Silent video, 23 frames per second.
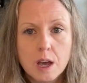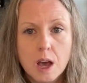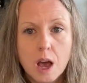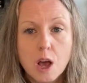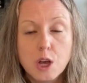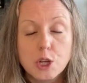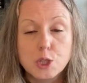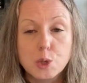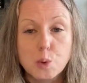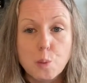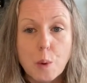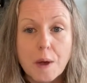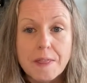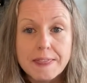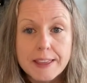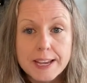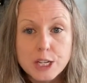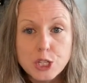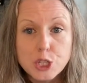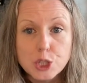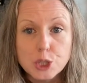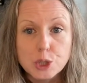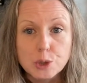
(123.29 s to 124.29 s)
So what they
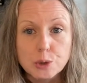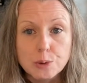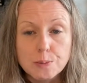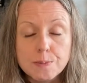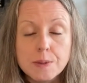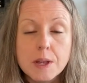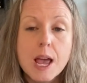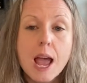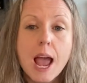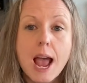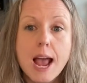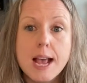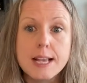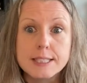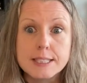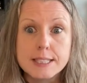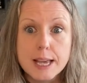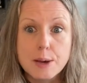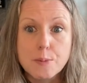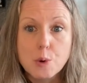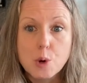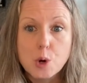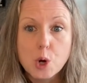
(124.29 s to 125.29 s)
do is
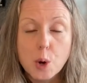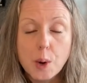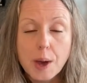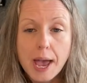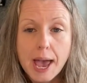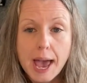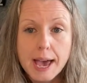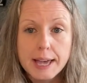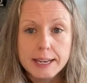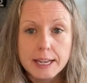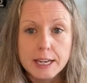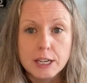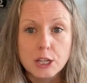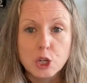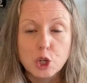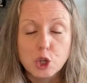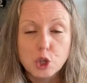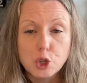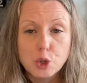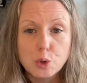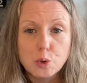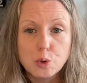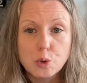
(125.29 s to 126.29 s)
they will go ahead and
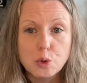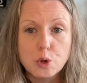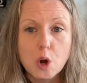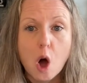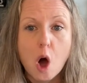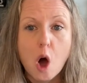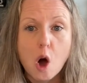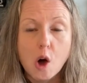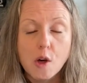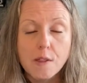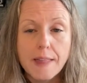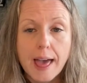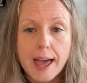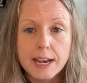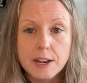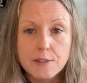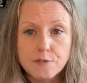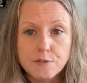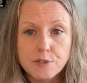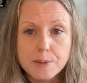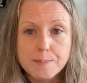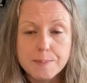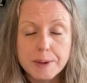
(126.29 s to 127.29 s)
include all that
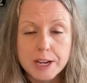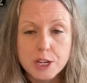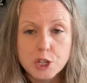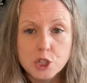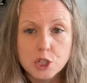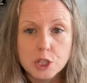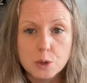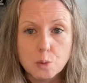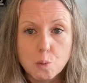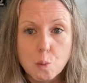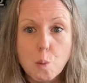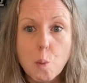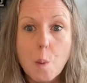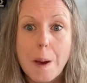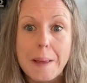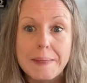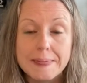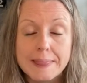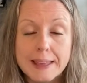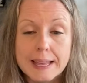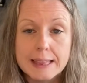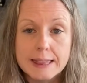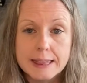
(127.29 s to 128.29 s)
information when
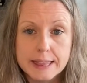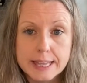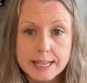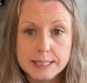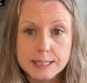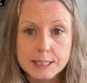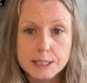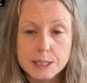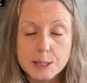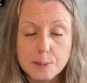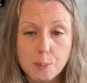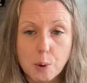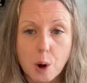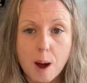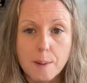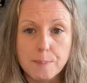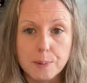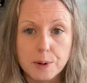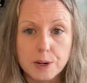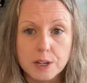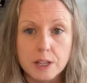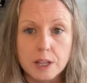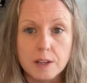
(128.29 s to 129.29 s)
they list the
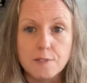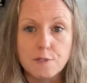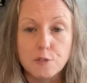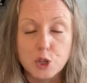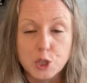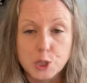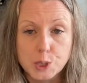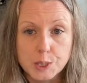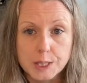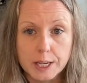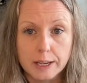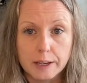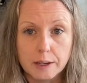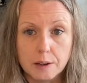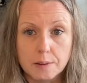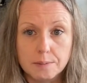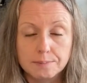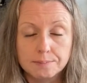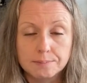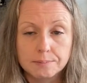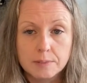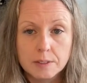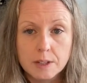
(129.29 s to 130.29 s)
property for sale.
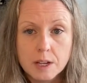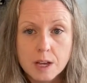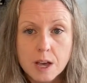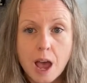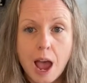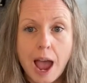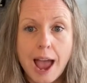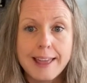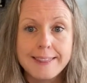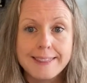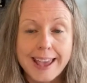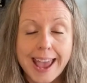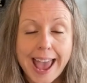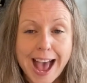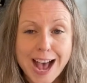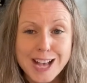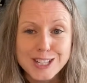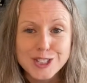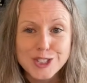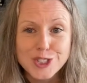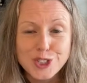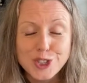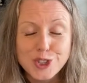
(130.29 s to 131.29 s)
And they
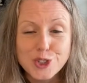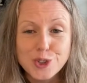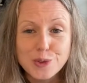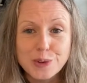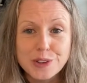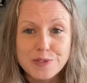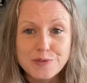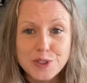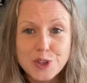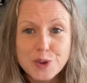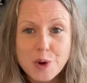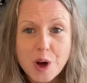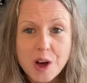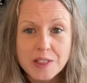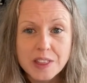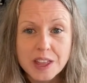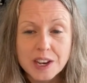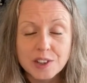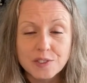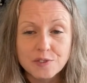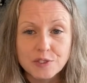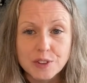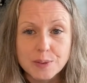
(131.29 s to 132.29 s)
ask you to review all that
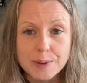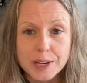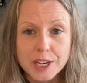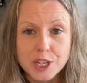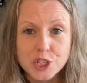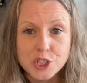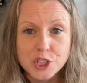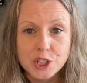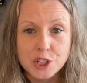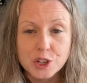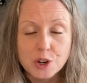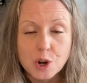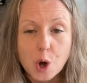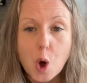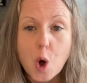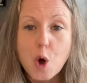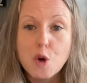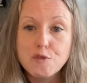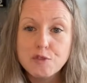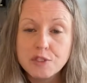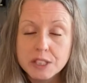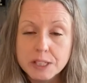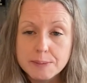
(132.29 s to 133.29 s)
information,
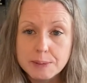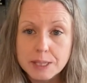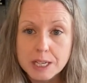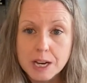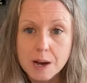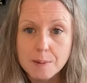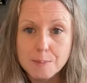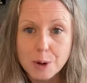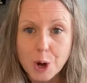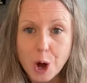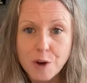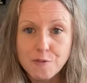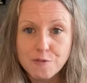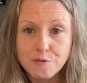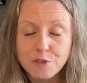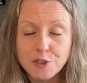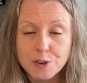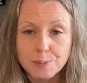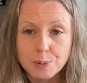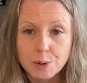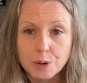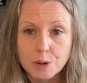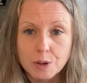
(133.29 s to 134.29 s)
hopefully become
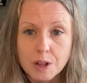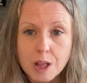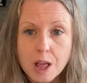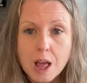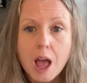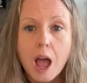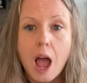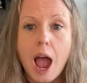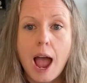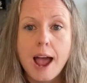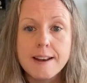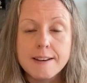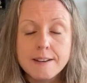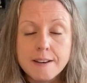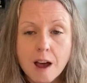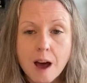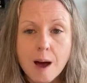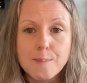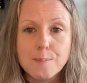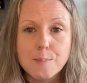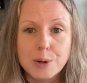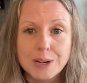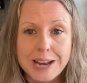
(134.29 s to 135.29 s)
comfortable, and
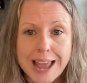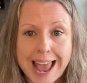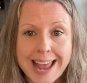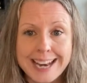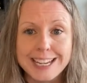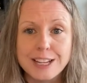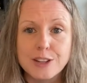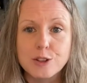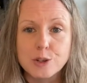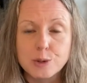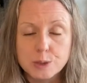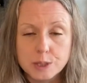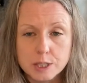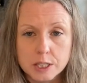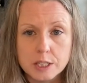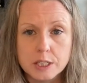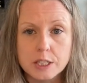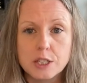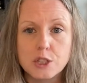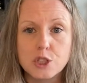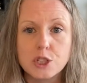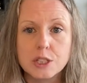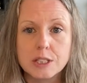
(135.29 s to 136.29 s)
not put any of those
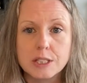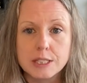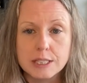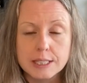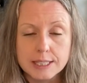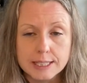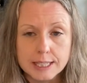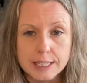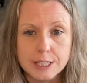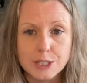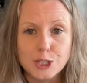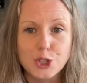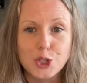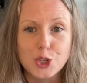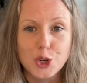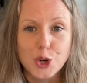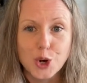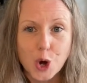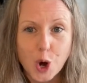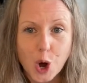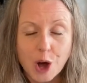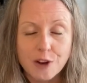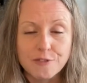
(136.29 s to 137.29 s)
contingencies into
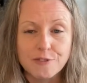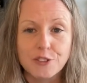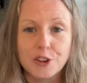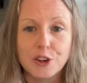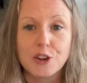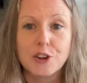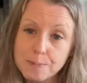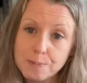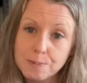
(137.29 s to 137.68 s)
your offer